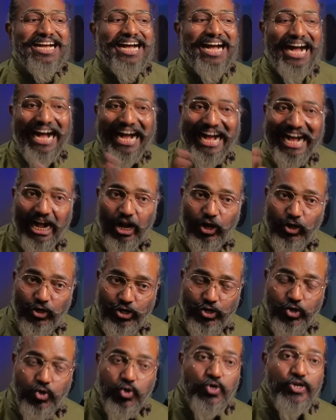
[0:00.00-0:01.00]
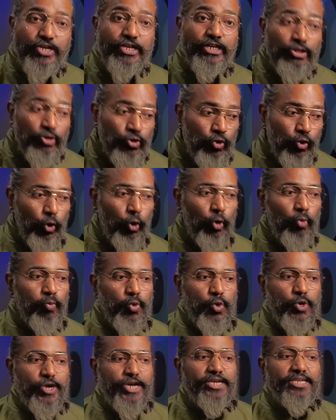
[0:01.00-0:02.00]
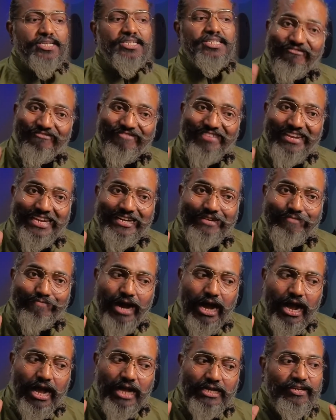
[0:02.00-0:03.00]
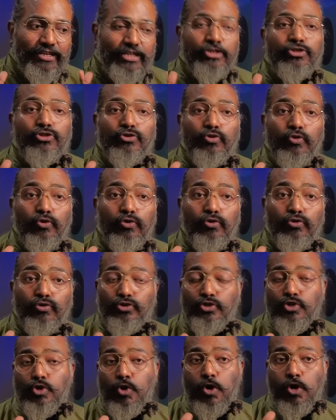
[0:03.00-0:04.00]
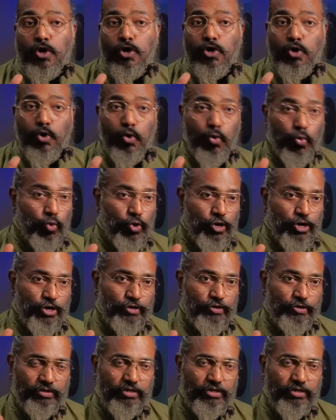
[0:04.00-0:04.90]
how do you incorporate feedback into your work?